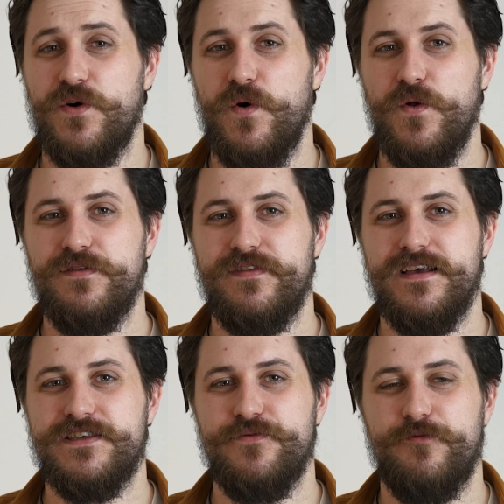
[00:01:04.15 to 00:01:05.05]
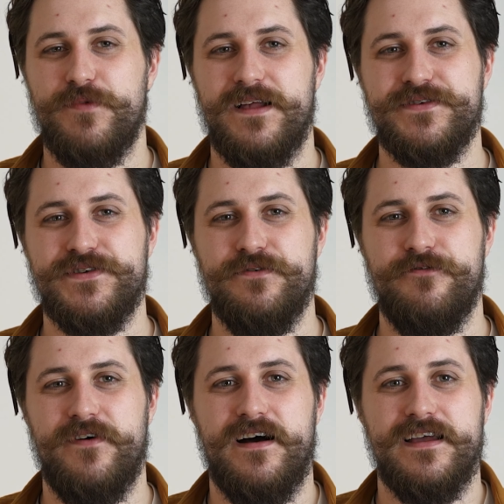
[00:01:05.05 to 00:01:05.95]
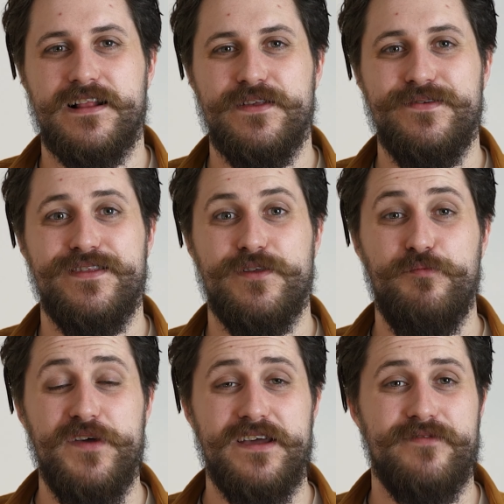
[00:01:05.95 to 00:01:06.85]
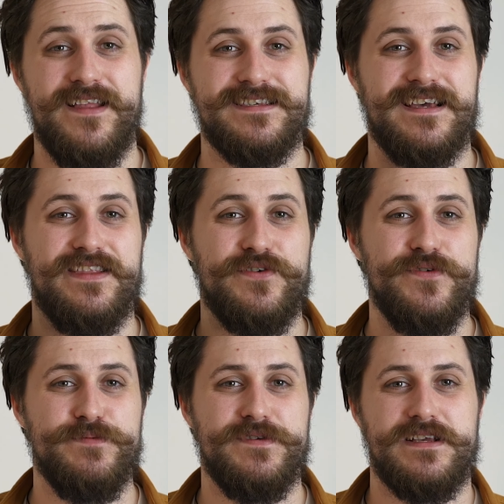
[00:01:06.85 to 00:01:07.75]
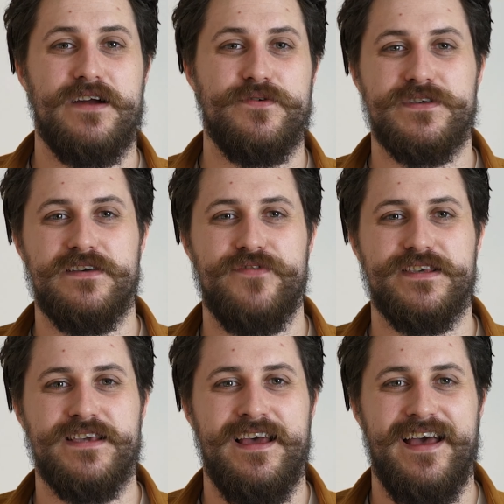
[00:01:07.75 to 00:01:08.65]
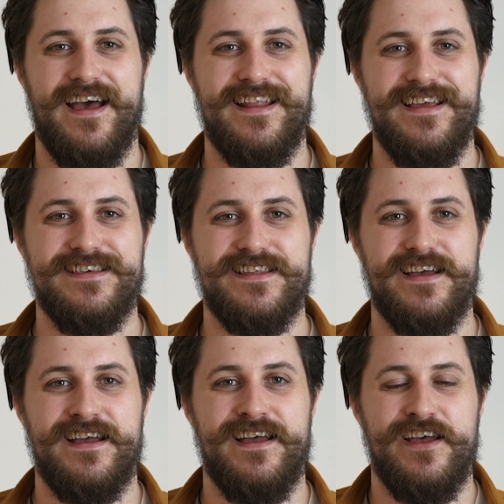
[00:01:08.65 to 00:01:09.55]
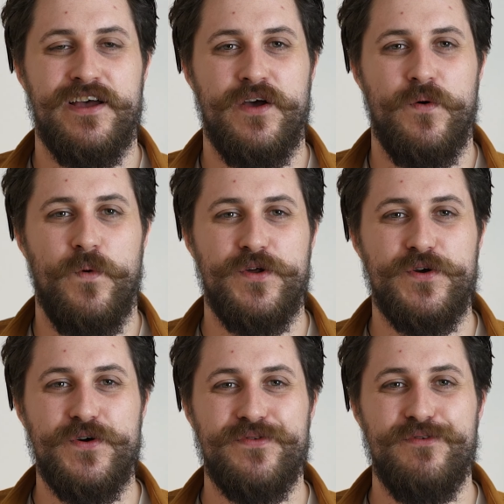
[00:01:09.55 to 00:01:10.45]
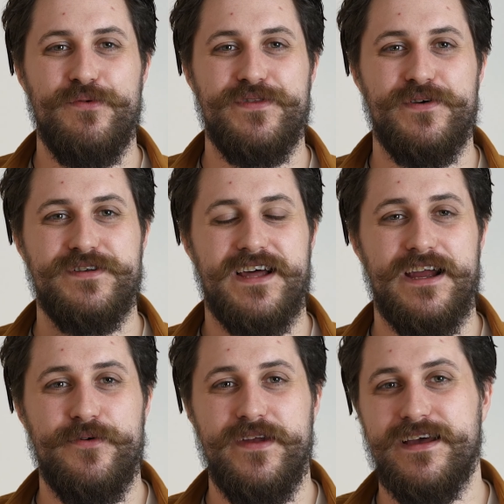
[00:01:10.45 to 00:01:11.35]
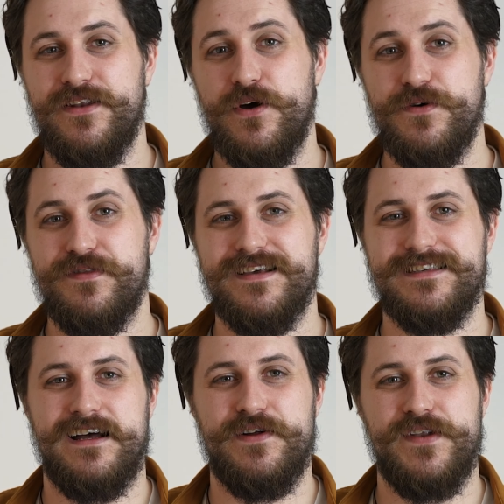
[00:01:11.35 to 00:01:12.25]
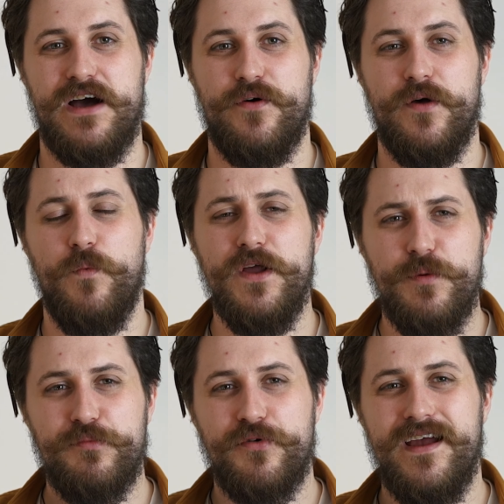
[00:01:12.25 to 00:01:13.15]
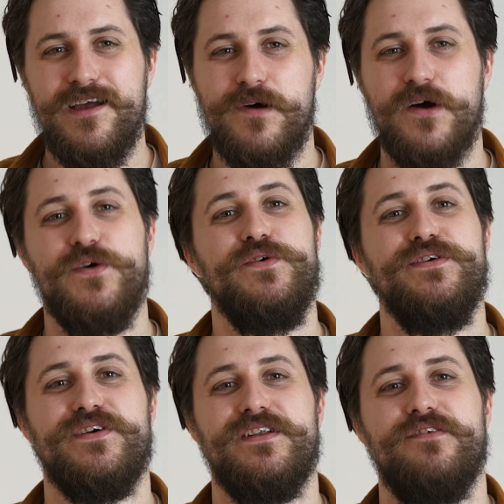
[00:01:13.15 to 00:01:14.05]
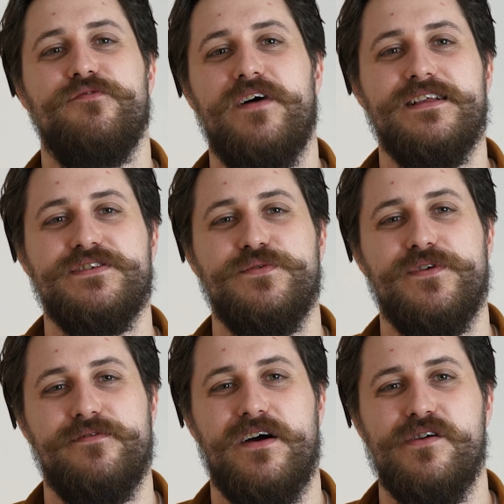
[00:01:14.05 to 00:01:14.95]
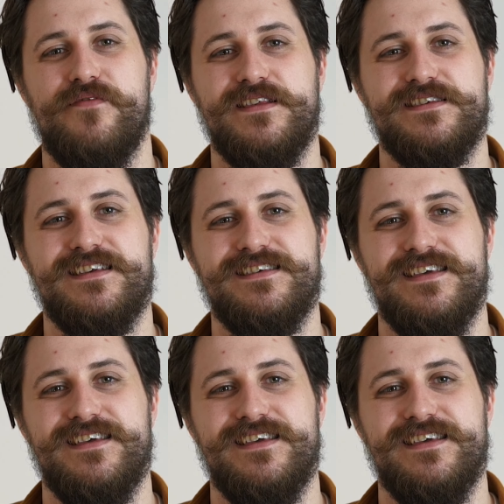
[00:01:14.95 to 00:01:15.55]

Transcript: all the things that we've planned so far, including the big events like the Christmas Carol service and Easter. Why not go through it with your diary and note things down now? And why not pray about who you could invite to one of our events this